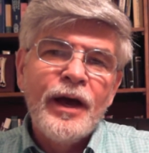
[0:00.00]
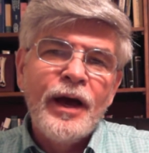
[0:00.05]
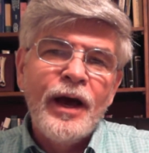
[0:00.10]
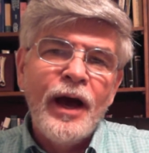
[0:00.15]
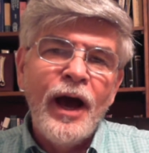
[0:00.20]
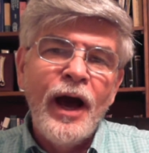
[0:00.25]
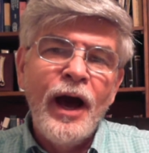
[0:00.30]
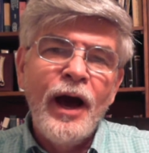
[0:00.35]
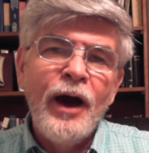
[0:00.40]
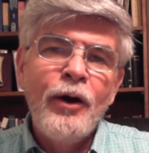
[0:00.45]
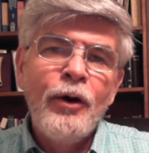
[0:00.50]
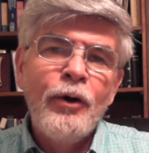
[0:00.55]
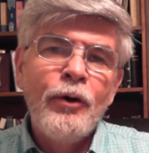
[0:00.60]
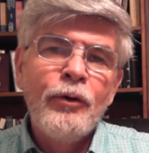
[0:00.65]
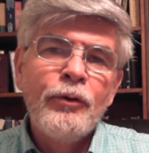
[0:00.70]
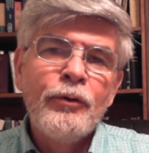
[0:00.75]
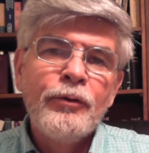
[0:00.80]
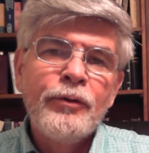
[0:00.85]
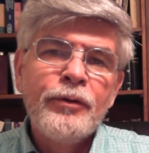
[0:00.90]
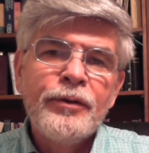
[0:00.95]

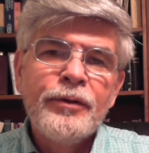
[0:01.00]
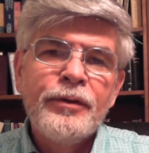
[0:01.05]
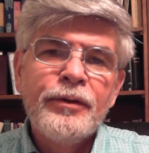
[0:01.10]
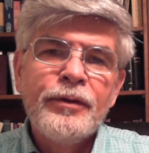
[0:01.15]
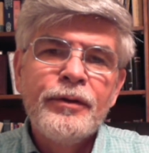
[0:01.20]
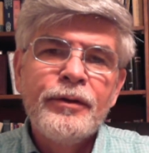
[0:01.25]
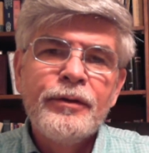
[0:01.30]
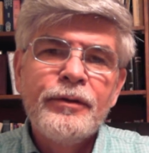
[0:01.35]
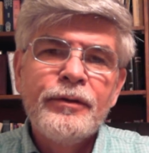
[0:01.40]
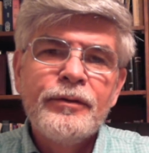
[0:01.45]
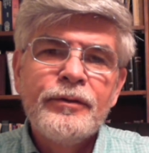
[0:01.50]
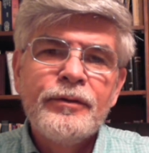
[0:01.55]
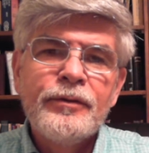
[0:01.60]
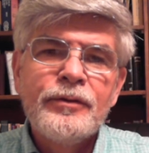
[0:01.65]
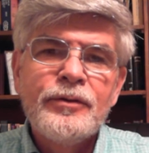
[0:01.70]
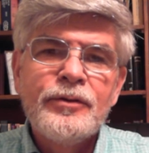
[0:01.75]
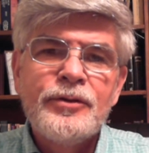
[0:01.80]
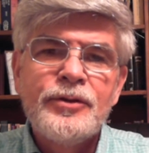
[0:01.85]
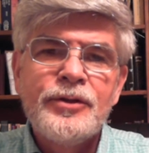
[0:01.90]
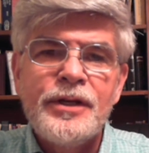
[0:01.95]
How
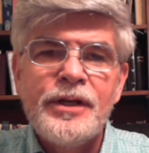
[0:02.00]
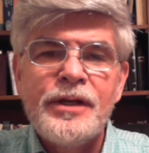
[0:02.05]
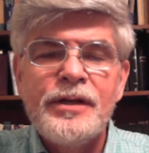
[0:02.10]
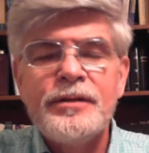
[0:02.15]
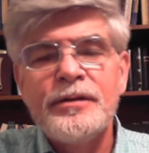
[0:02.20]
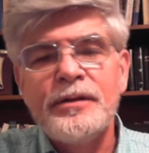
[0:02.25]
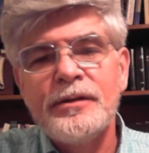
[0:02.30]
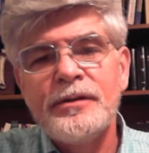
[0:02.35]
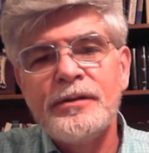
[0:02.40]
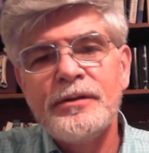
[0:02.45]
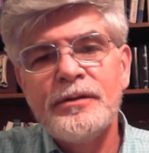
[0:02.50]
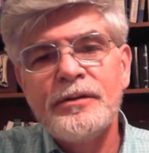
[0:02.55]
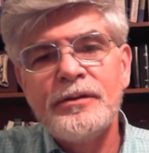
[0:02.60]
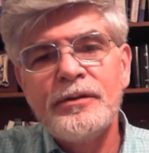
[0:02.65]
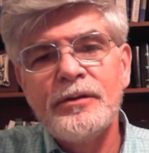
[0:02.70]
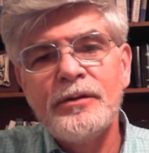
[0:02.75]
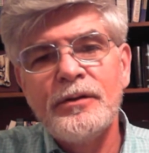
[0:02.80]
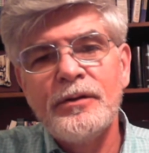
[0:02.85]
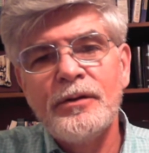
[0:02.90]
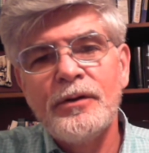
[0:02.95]
Jesus
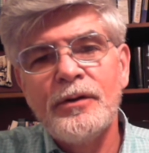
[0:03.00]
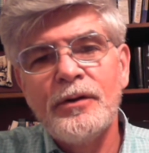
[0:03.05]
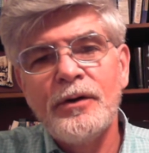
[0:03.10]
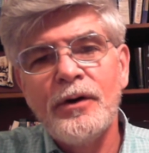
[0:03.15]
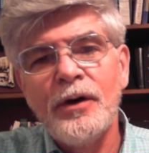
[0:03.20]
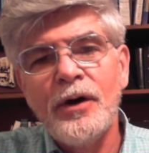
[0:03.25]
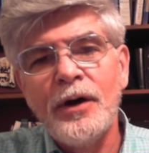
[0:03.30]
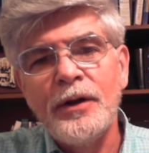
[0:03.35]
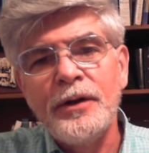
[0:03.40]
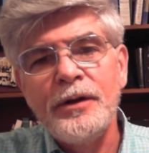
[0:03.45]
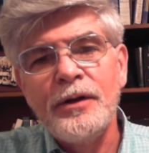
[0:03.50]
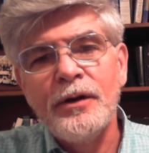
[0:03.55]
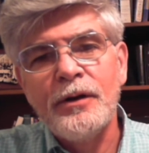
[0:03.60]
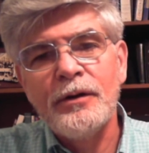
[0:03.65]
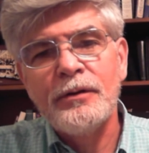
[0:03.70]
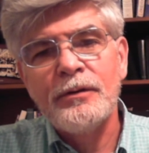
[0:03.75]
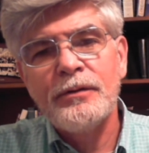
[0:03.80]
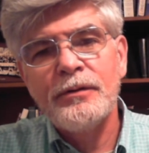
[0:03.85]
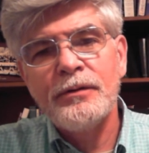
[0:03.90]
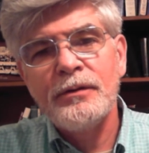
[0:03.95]
on the
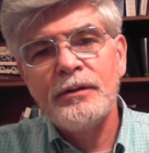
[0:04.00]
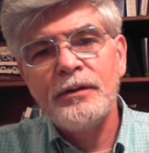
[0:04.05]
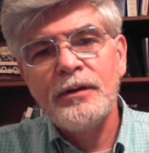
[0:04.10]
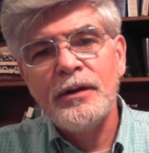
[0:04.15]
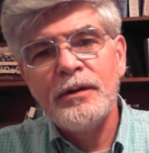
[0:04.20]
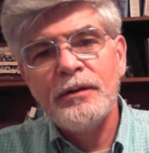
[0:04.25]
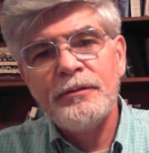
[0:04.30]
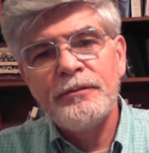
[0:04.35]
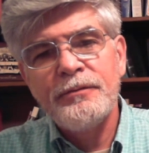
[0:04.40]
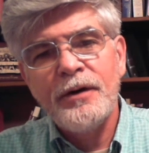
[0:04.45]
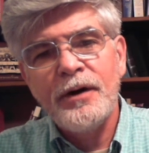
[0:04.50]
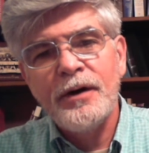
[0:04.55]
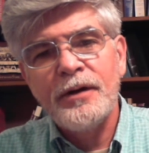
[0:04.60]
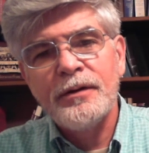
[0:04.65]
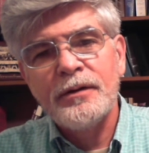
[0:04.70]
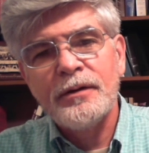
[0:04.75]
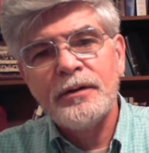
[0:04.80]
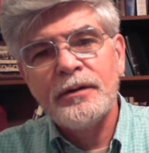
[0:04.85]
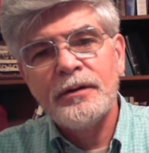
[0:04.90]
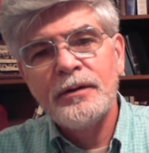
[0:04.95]
earth and the
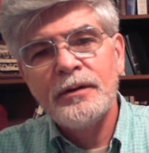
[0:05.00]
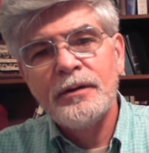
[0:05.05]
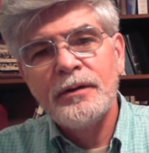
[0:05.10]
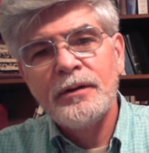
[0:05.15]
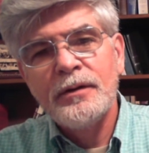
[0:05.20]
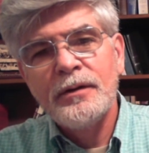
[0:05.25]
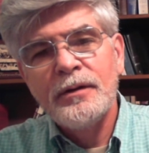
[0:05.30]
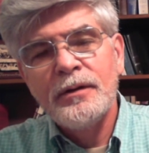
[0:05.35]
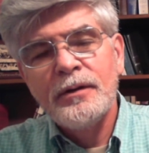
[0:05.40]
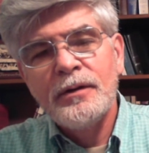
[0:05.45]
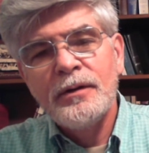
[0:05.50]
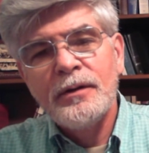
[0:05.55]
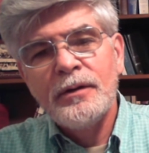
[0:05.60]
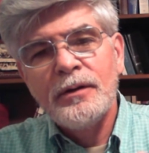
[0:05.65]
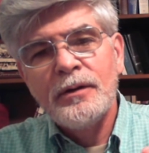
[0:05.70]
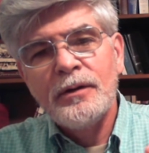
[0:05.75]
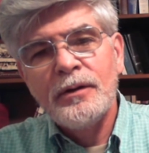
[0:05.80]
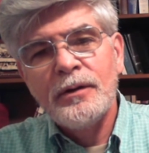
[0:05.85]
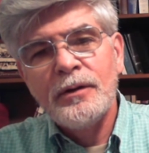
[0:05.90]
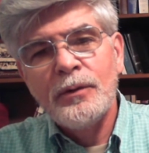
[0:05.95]
Father
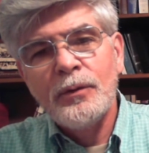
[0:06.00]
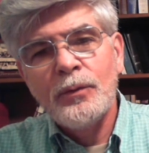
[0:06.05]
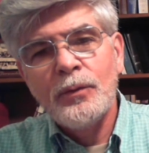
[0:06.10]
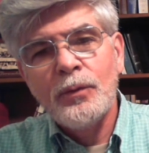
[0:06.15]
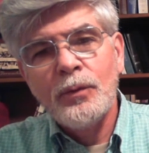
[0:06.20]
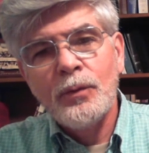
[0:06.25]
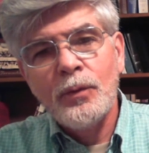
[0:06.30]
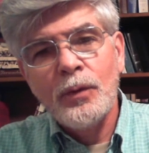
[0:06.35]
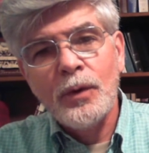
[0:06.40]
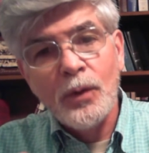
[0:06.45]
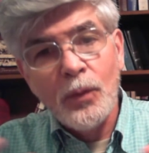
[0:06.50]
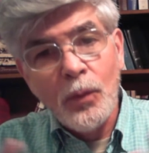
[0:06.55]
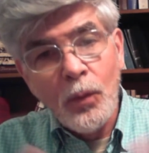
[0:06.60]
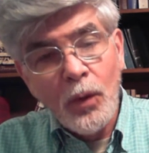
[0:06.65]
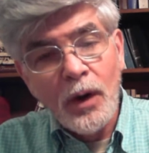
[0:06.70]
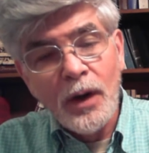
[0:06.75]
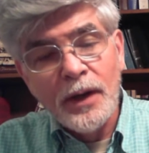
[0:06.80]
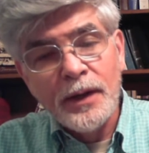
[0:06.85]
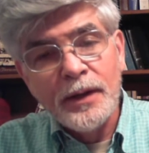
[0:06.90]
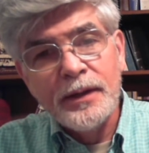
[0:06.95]
were
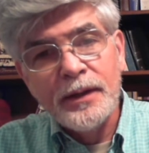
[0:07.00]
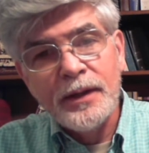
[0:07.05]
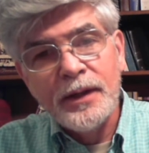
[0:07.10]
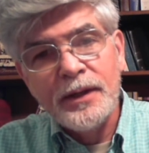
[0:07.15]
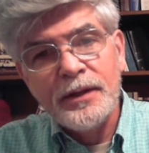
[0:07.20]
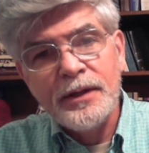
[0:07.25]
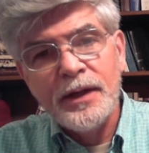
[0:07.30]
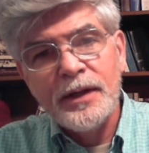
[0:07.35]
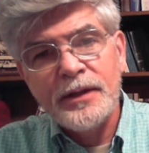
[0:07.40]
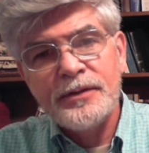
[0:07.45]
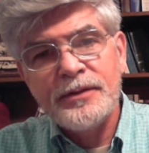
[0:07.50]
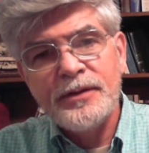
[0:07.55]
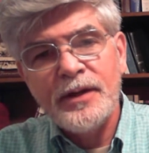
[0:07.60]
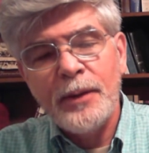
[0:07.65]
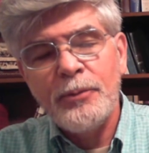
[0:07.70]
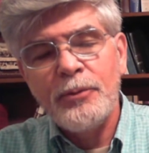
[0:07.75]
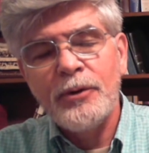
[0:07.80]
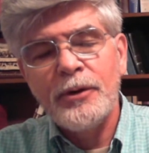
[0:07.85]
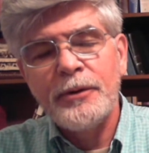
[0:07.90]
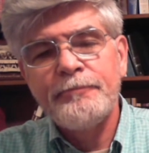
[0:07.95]
one and yet
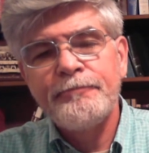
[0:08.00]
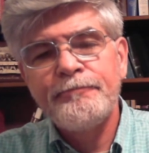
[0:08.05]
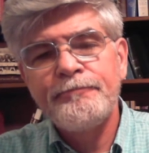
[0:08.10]
separate.